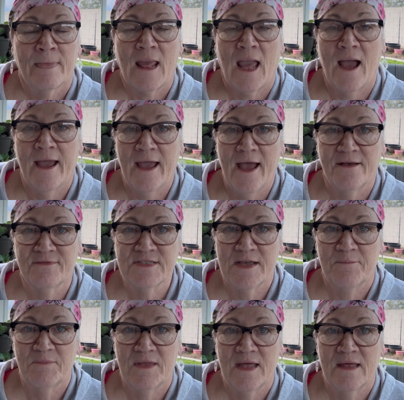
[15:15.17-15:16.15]
I have
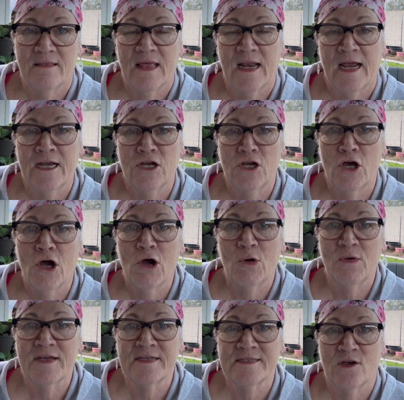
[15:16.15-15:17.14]
something that I
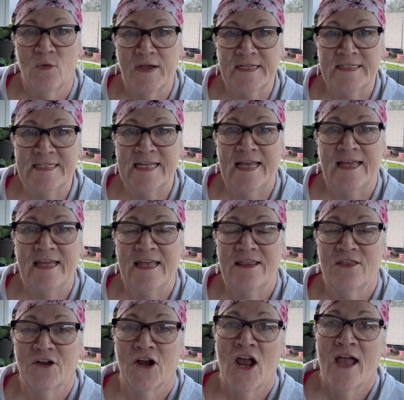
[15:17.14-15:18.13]
know is going to
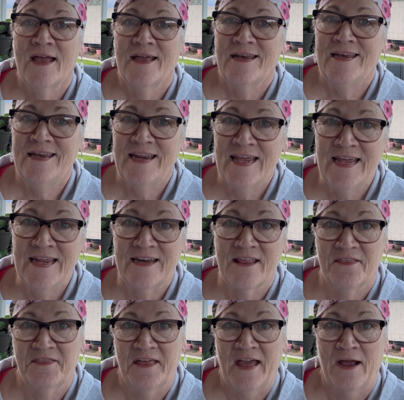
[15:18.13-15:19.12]
either need
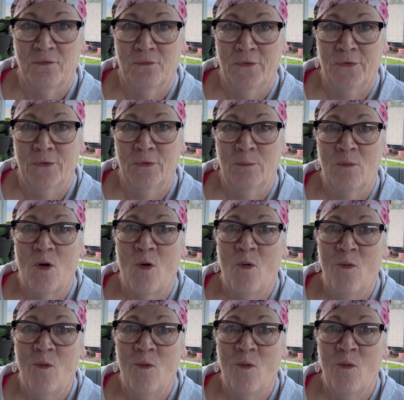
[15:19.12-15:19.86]
that room,